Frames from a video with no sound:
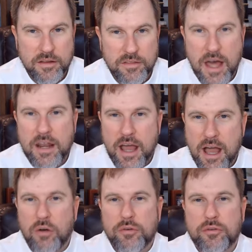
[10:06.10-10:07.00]
That
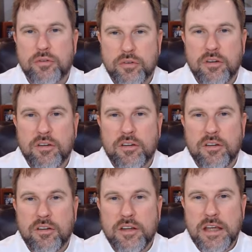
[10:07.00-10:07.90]
house
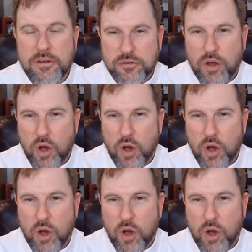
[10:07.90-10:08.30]
is